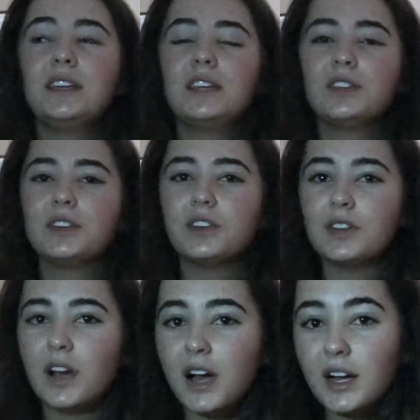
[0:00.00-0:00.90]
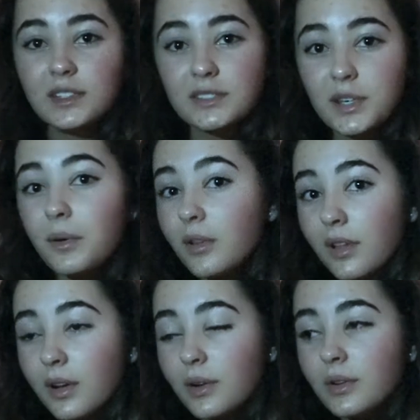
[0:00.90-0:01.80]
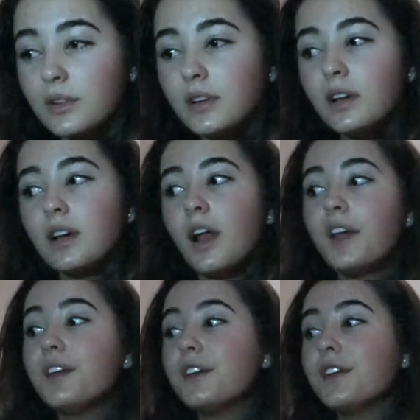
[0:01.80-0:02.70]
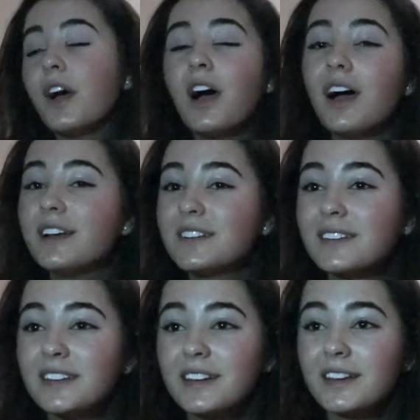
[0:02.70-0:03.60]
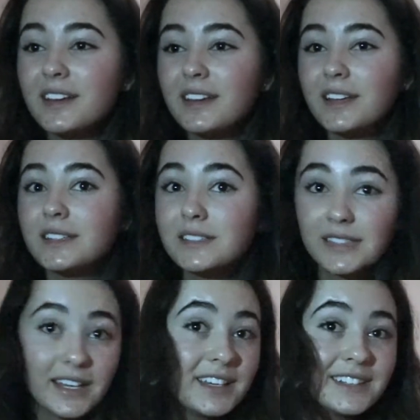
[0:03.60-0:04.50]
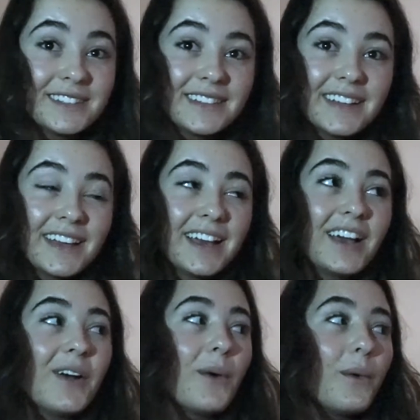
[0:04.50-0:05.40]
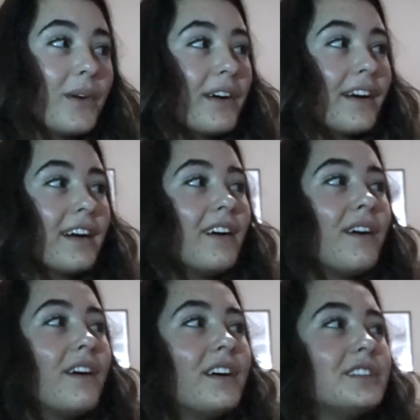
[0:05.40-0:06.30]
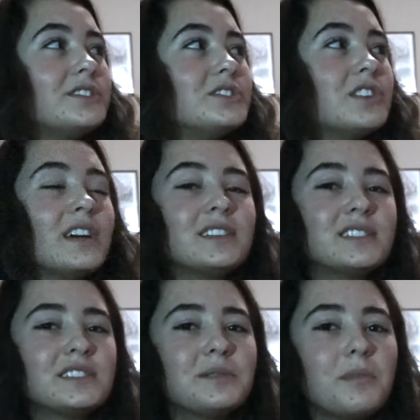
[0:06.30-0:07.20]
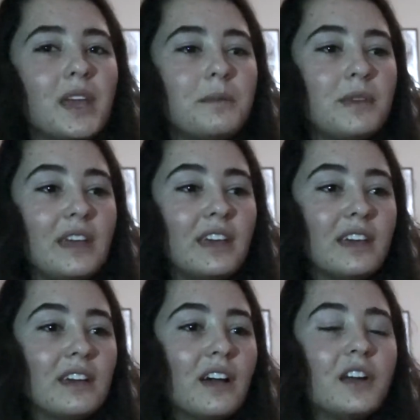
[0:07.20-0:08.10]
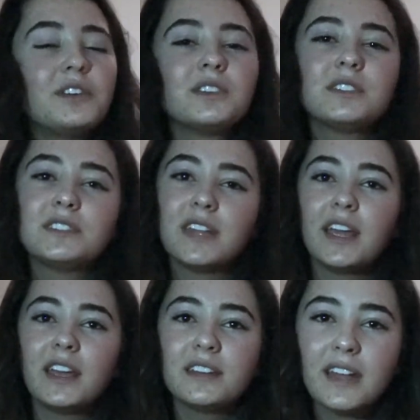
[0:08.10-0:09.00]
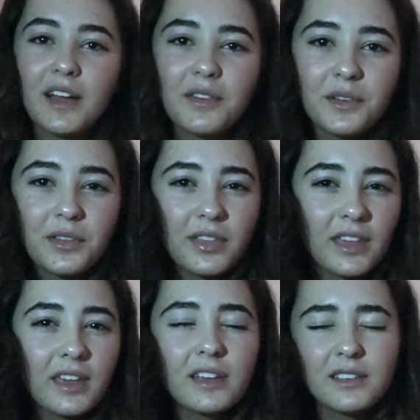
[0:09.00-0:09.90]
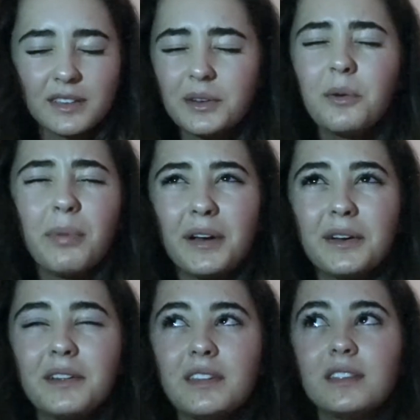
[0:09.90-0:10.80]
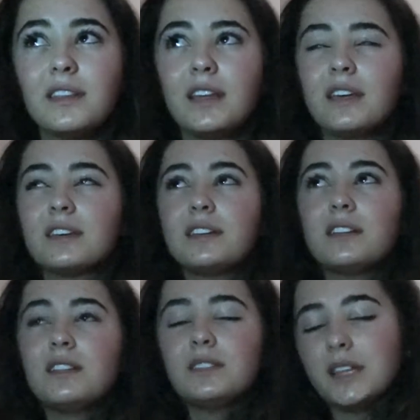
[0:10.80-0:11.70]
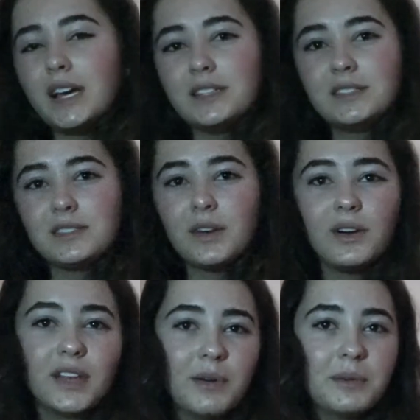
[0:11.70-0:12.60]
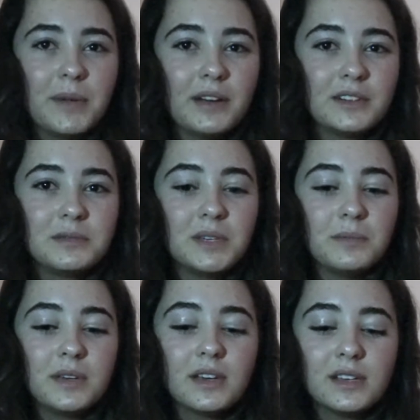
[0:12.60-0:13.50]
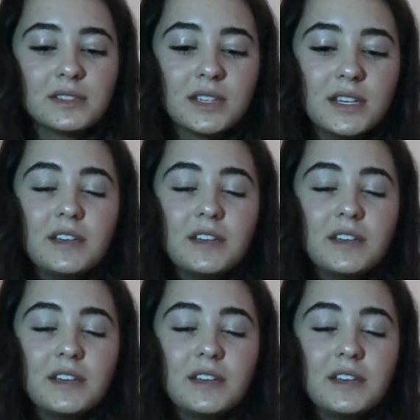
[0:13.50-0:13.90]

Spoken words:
either not so alone, not insane, or just maybe understand how they're thinking a little better, then like that's all that would matter to me. Because